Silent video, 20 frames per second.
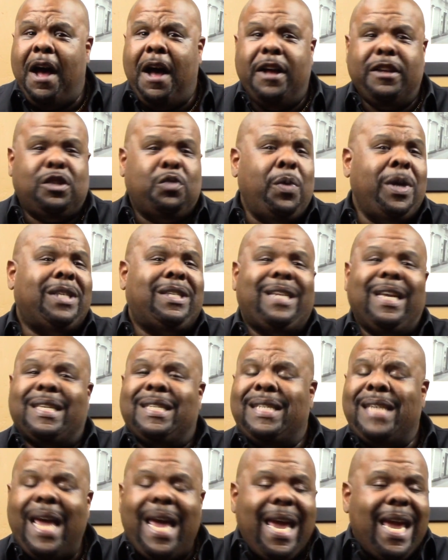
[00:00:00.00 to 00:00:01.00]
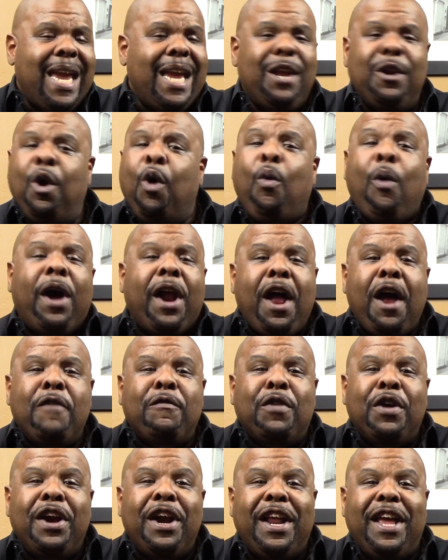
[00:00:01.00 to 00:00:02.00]
sweet 16, or
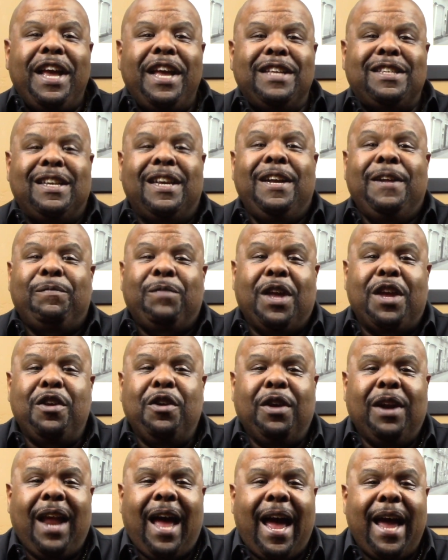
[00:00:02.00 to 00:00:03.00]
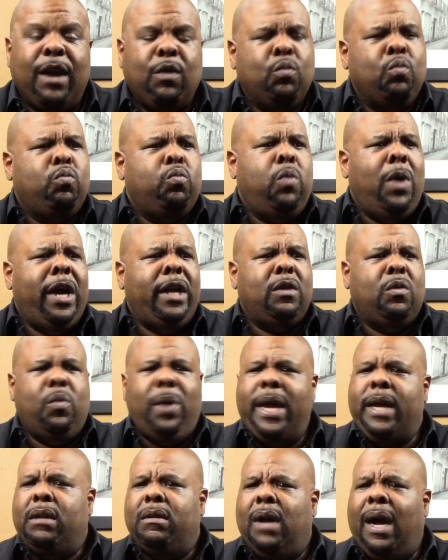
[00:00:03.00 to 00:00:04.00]
whatever it is, and you're like, what?
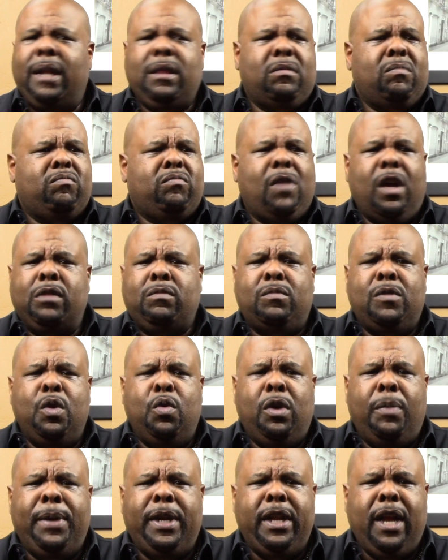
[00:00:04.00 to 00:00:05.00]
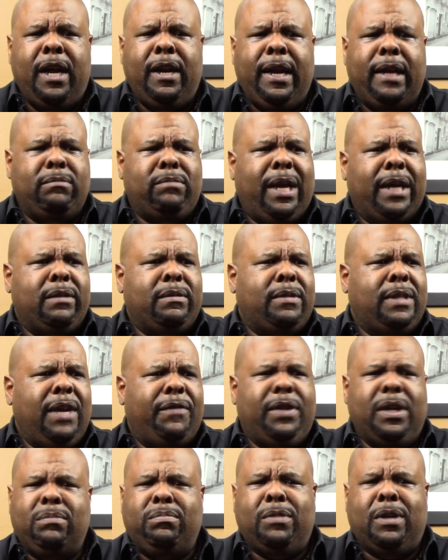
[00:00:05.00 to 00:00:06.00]
Wait, I thought you would have been done at like
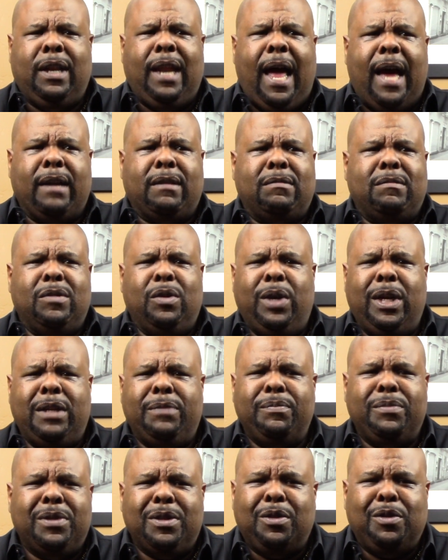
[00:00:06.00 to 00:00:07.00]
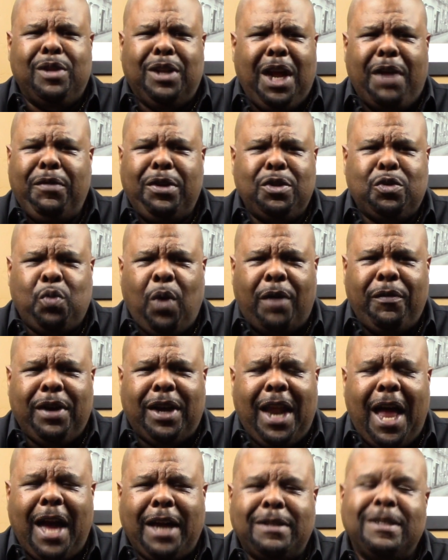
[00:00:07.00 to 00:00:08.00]
7 o'clock. What? 11, 12
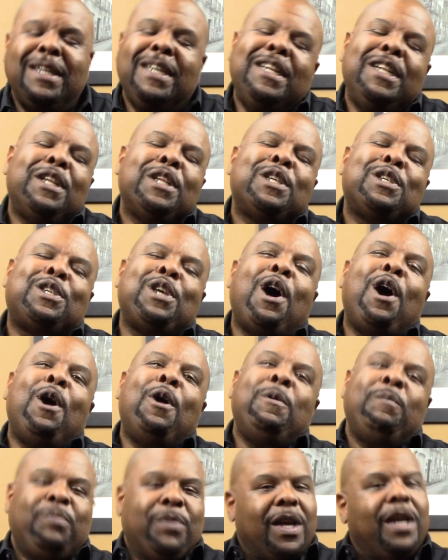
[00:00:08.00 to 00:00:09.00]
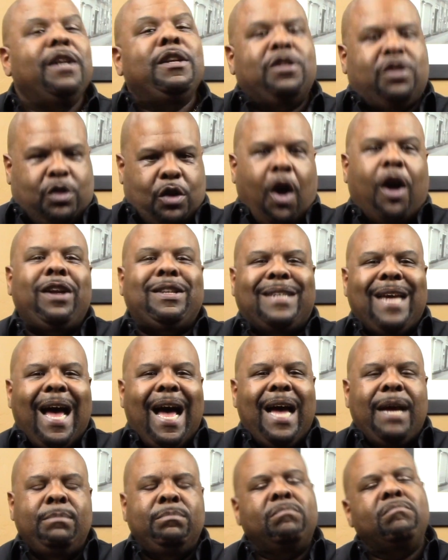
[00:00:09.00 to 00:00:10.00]
o'clock? So start
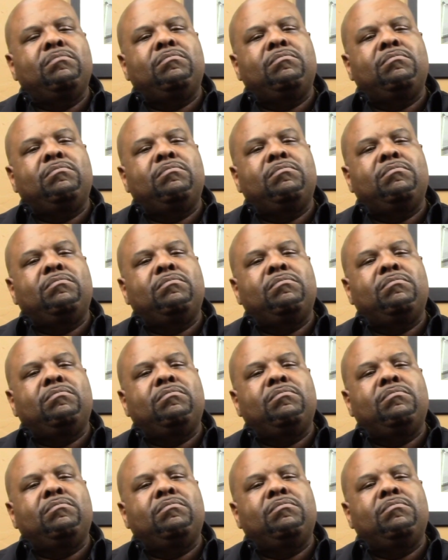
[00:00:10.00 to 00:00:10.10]
time,